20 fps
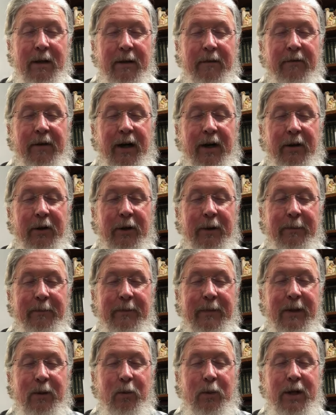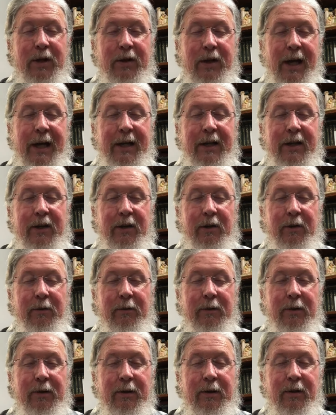Father, we thank you
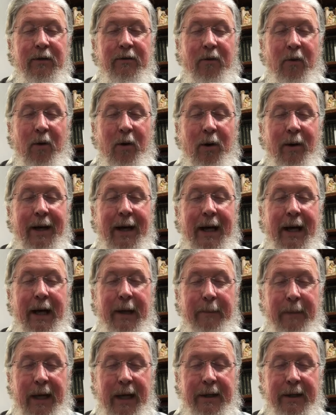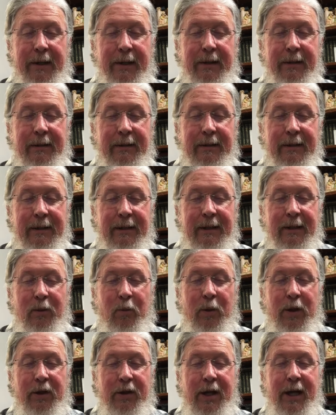for Emeth.
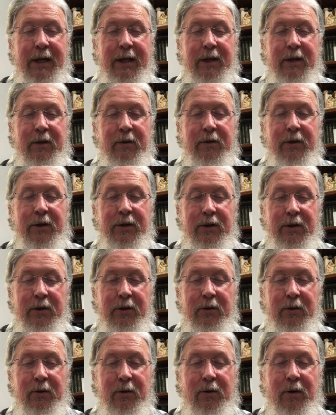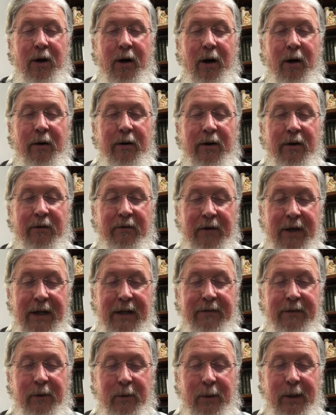We thank you that you are the
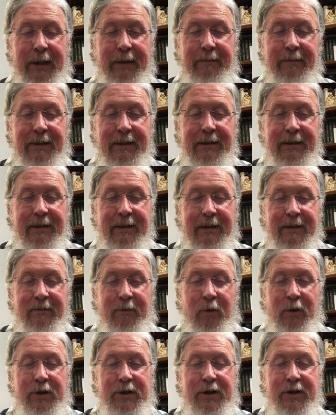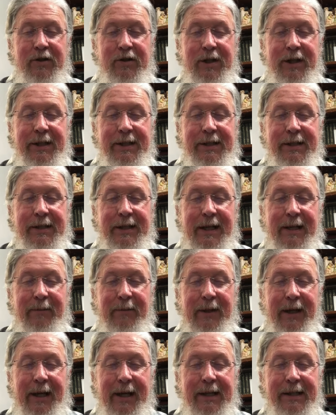faithful one. For it's in Jesus' name
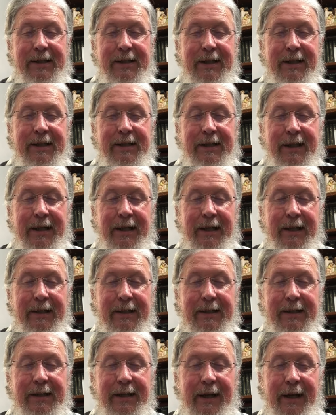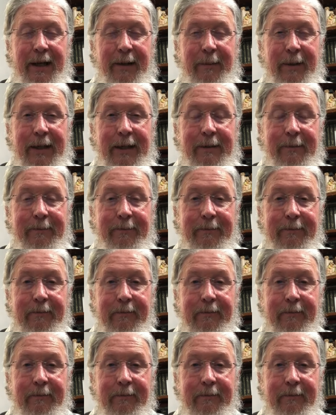we ask these things. Amen.